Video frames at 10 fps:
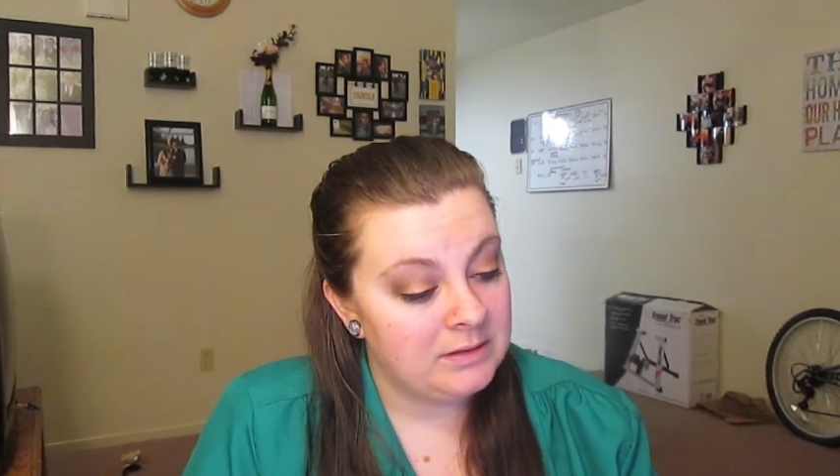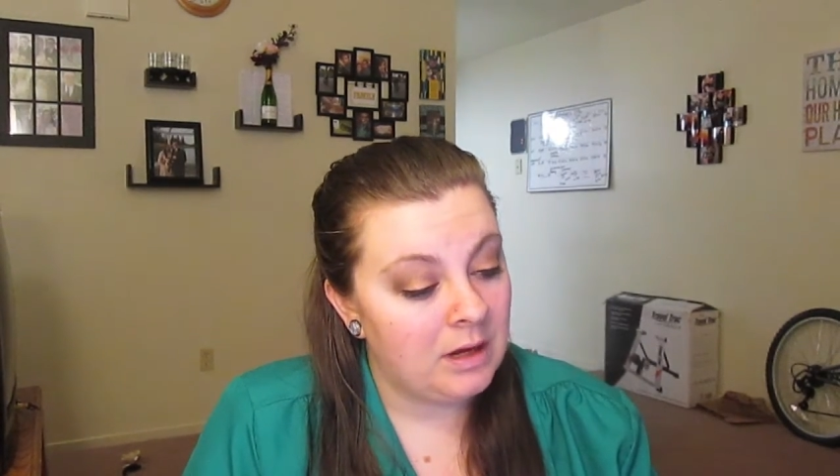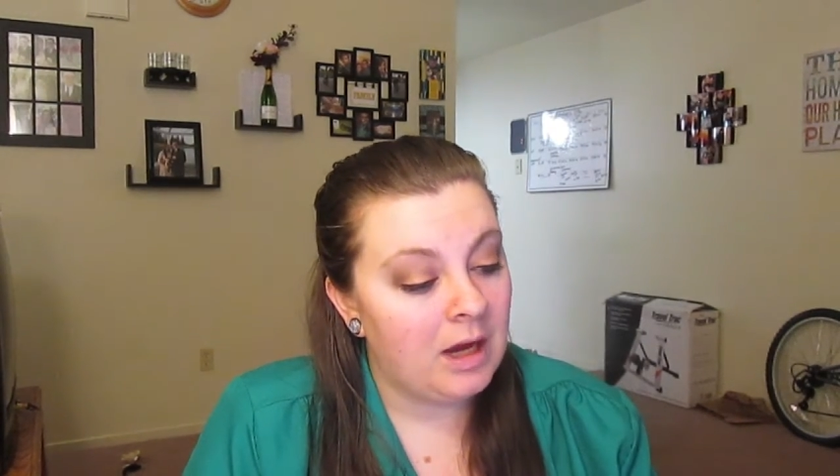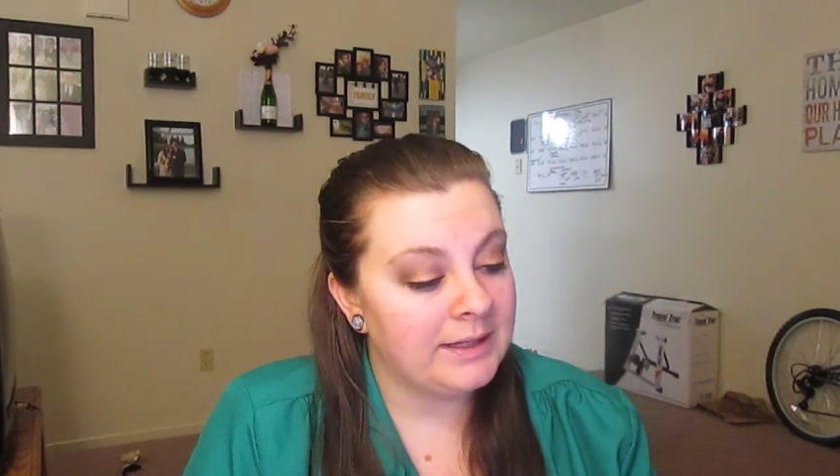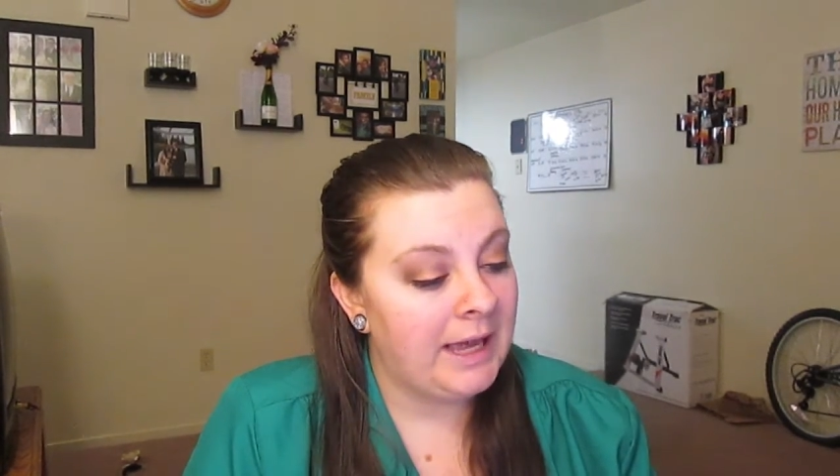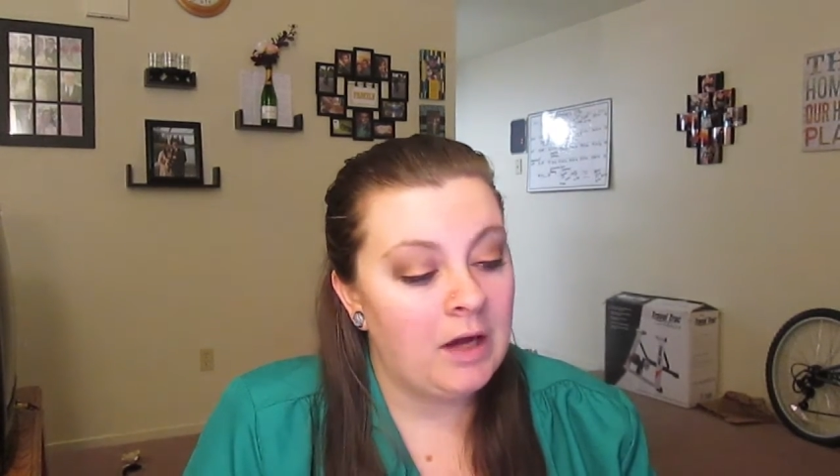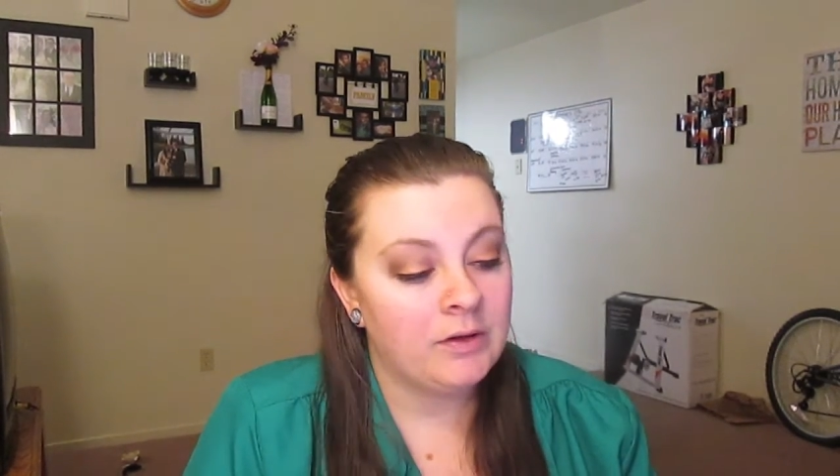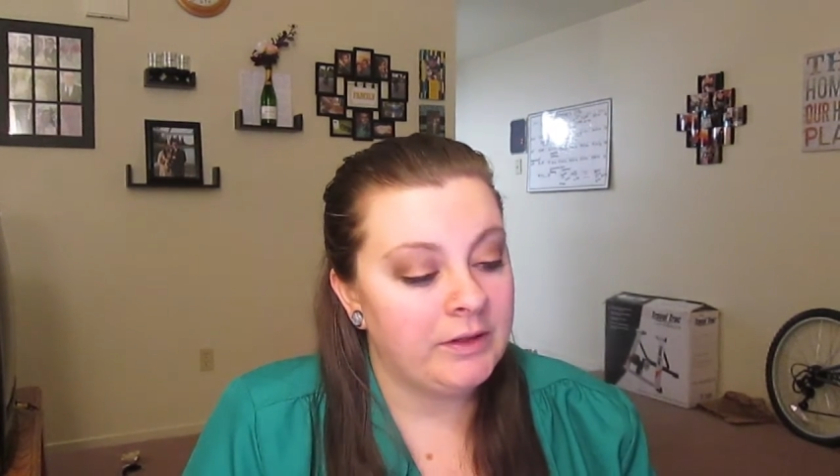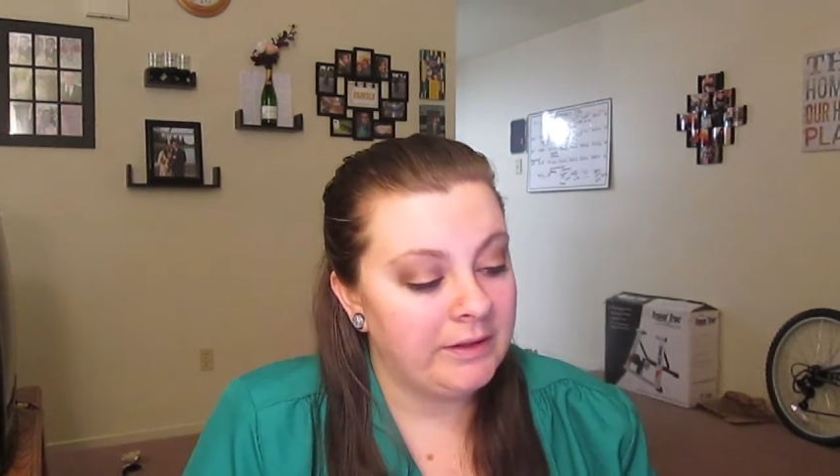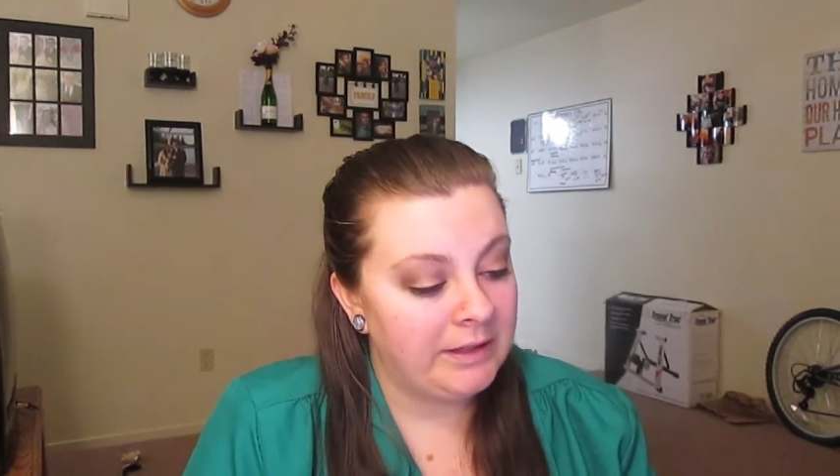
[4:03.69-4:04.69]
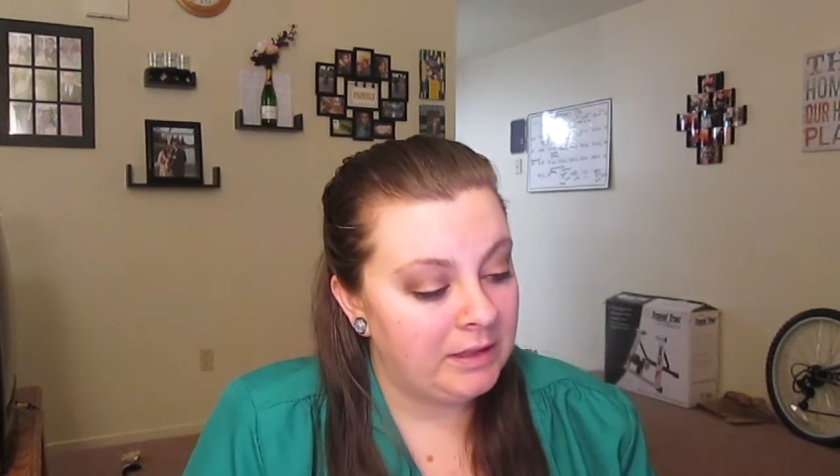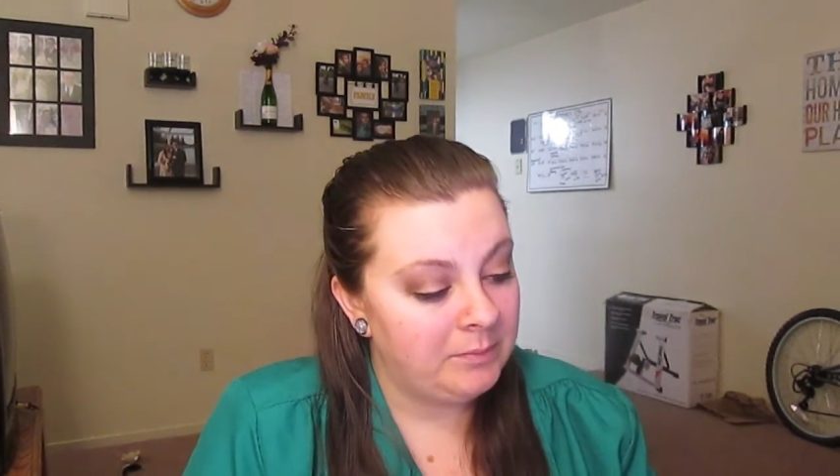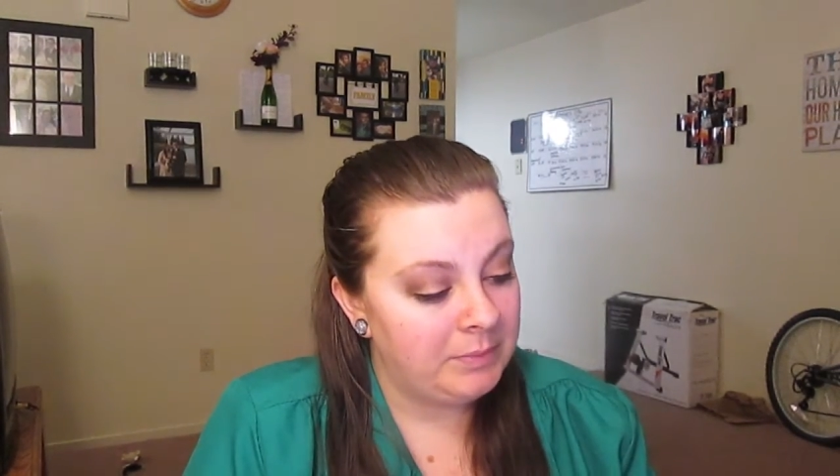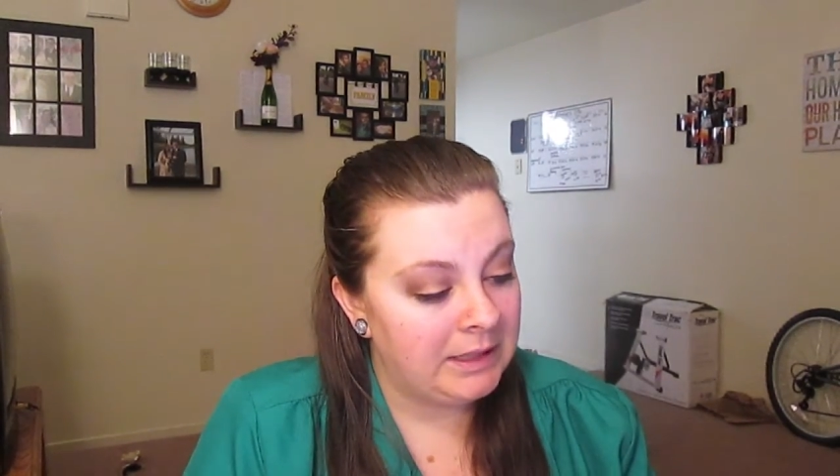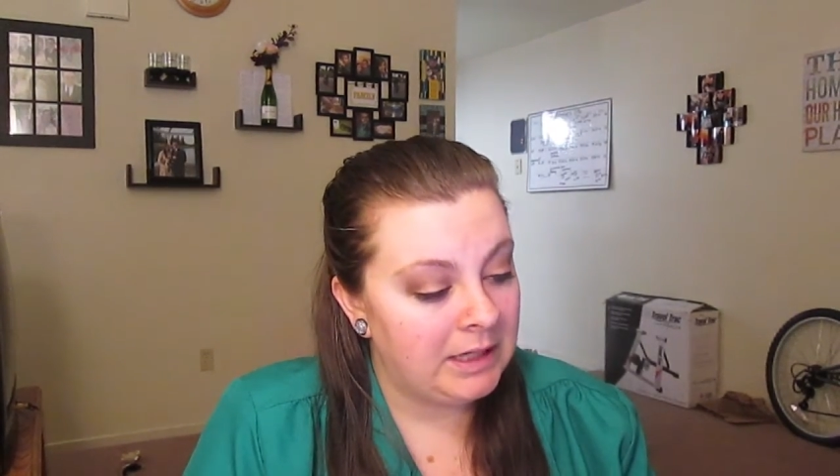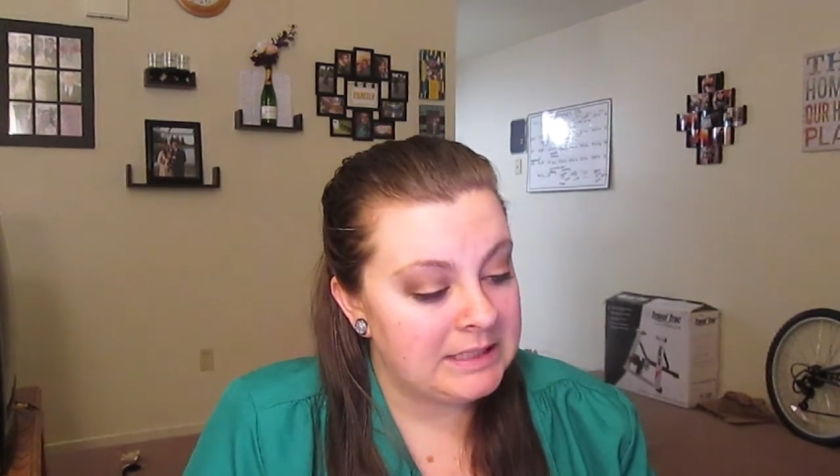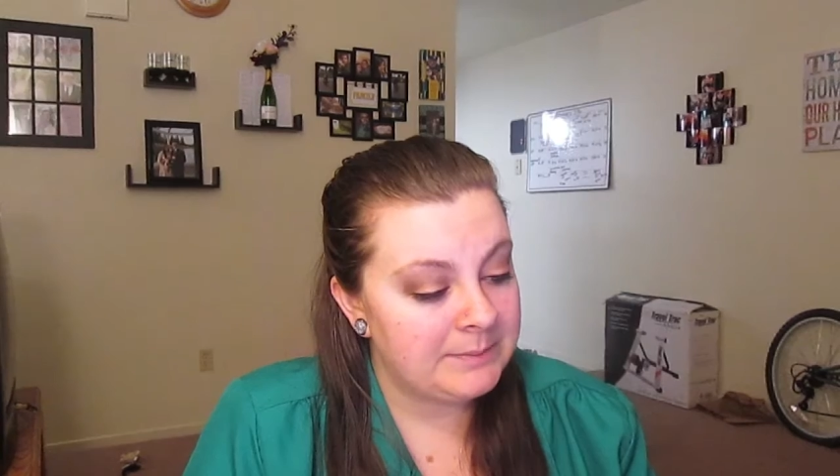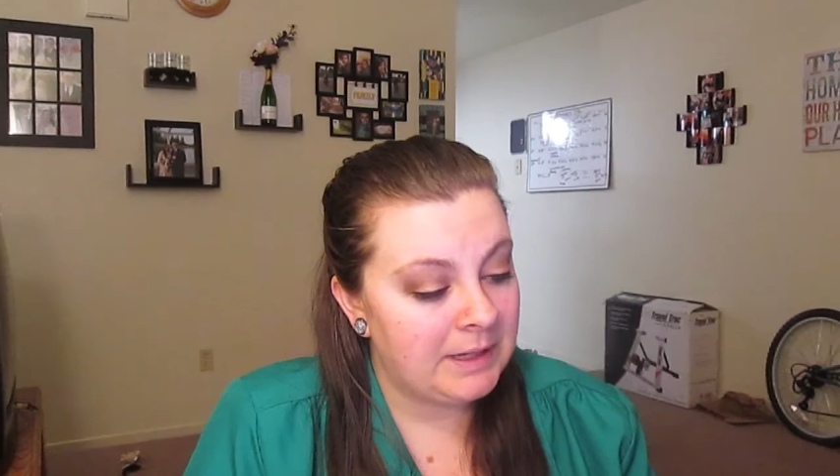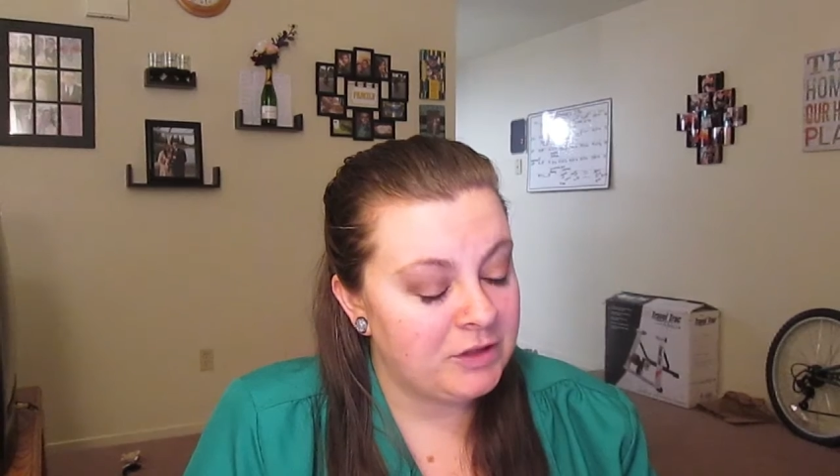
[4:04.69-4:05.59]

not calculated because my